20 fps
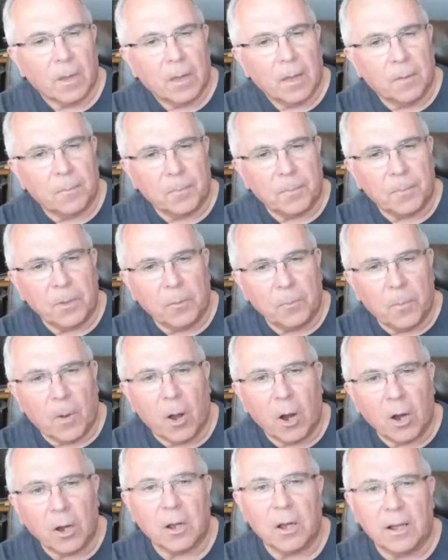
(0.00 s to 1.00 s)
if you
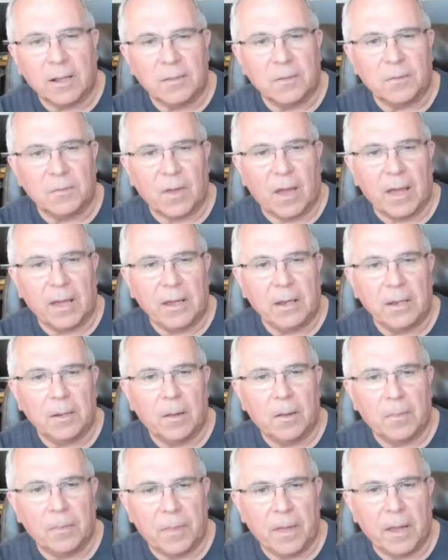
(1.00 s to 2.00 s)
park on site
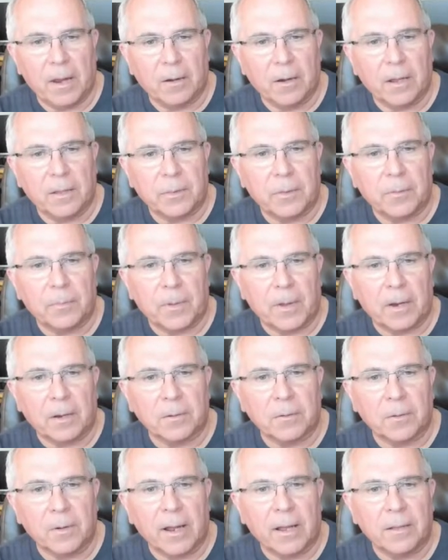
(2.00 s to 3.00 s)
there at the
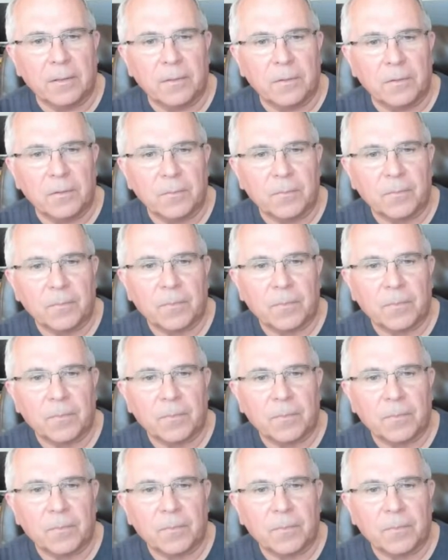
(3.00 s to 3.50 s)
fairgrounds,